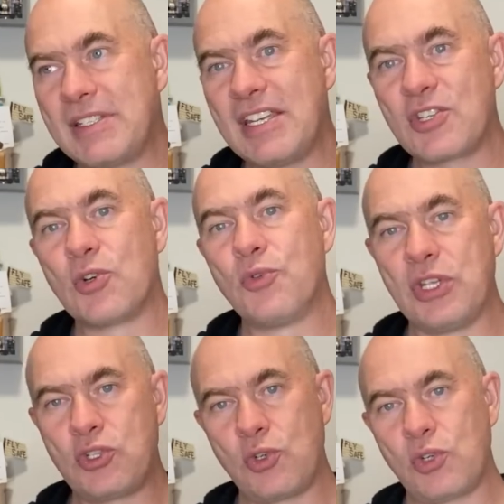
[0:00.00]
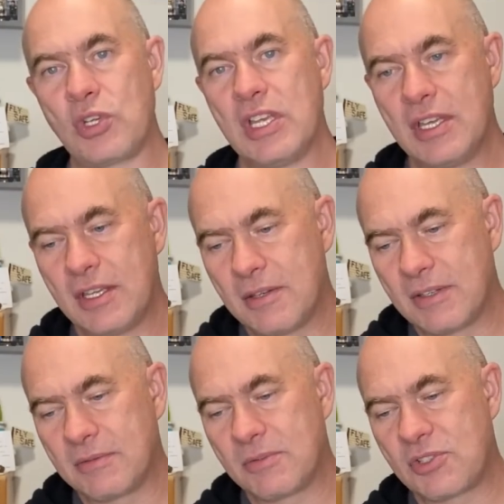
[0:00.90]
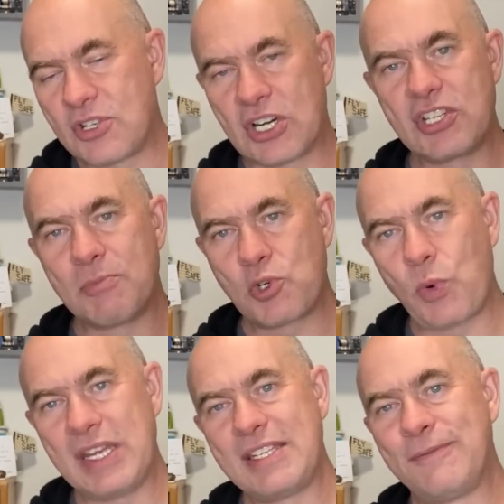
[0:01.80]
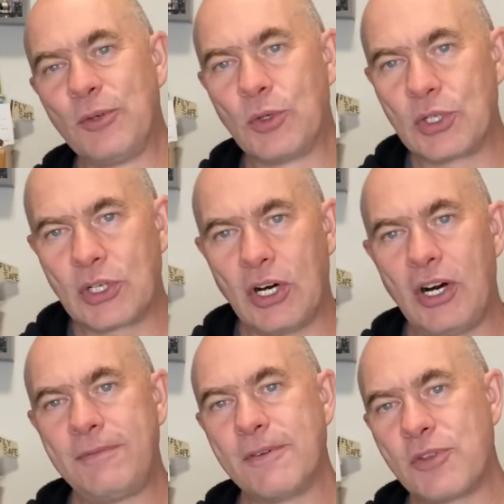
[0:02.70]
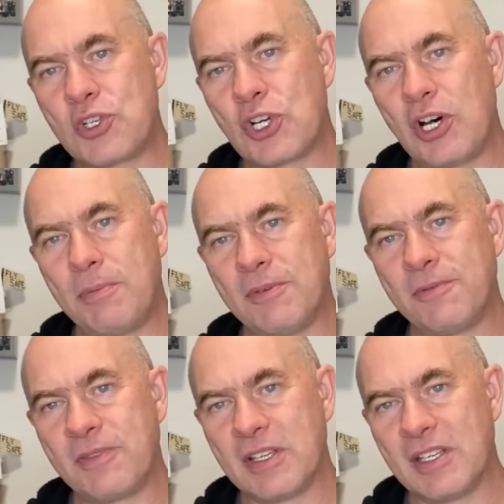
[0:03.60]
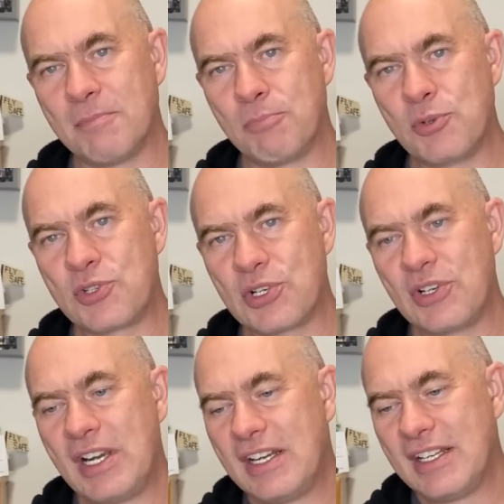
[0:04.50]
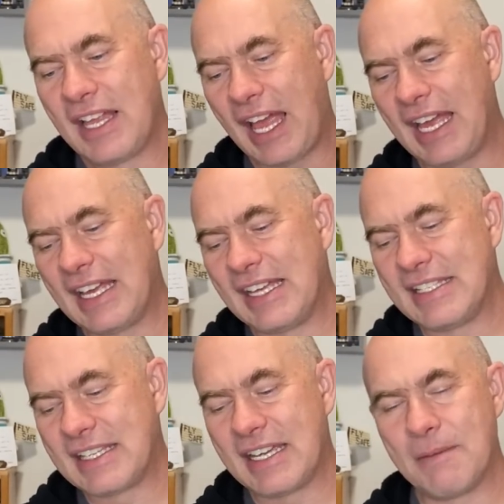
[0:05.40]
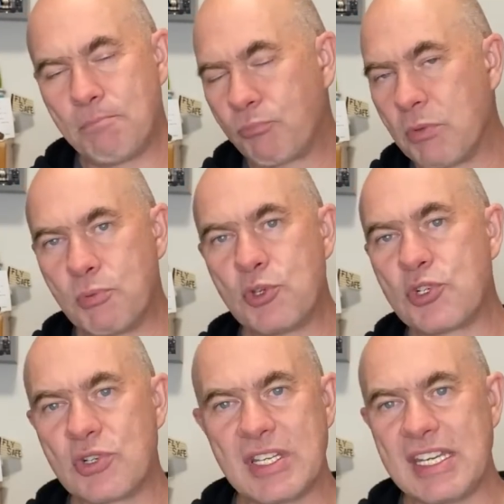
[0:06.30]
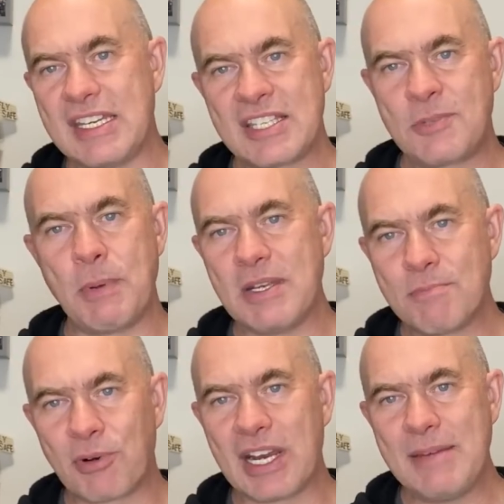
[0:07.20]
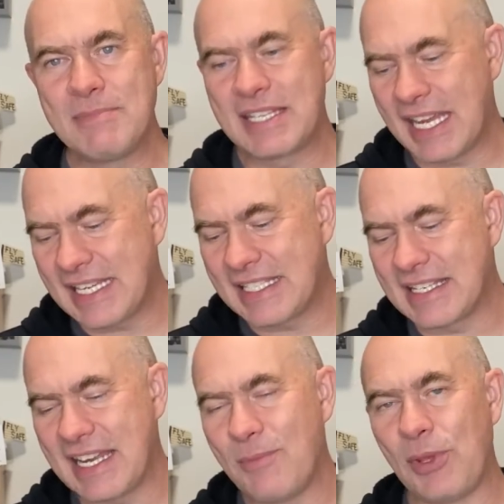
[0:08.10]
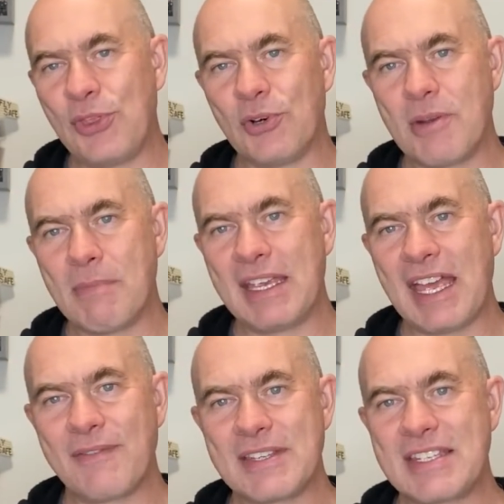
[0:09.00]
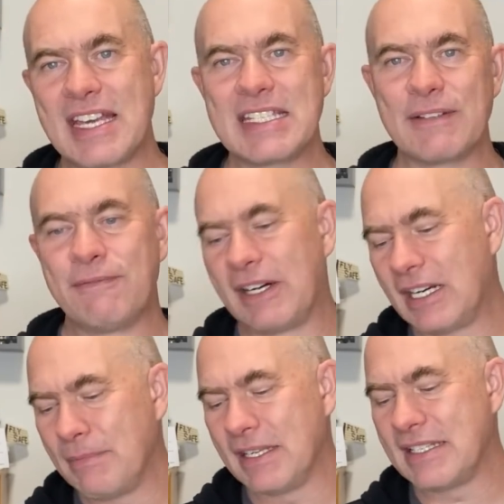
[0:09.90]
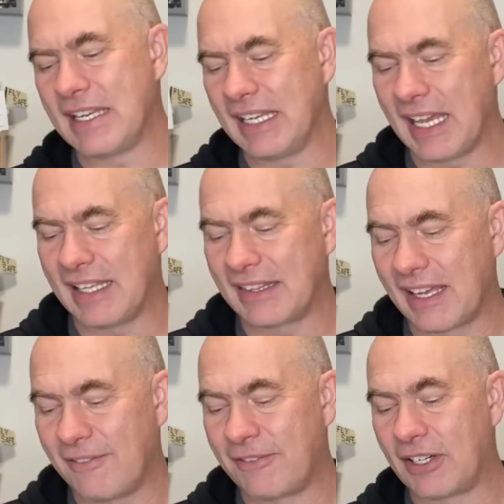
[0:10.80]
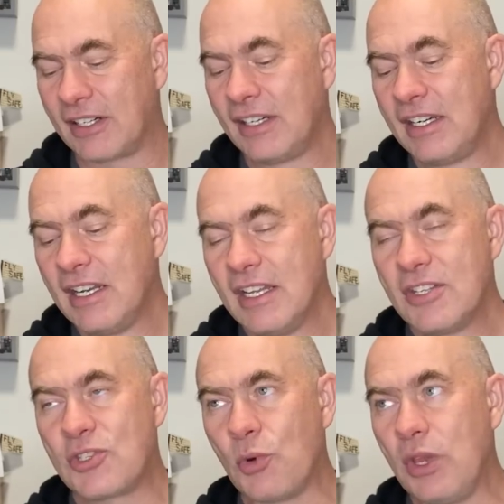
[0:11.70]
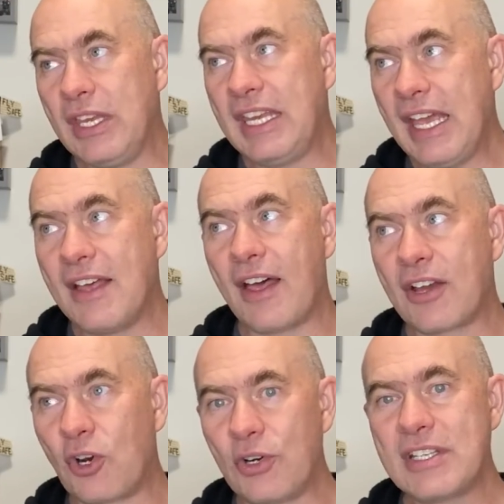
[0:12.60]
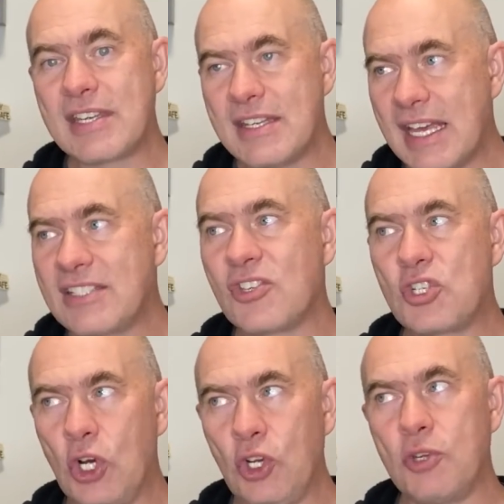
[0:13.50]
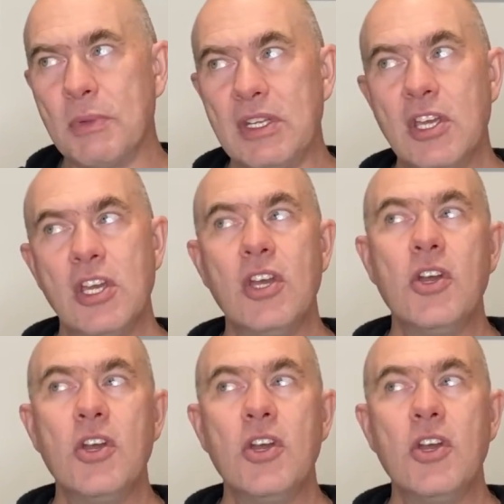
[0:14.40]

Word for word: of days ago, they took Starship 24 off of the top of the booster and uh, the booster did a spin prime test today. We thought it might have a static fire, but it didn't get that far. So yeah, according to NASA's document,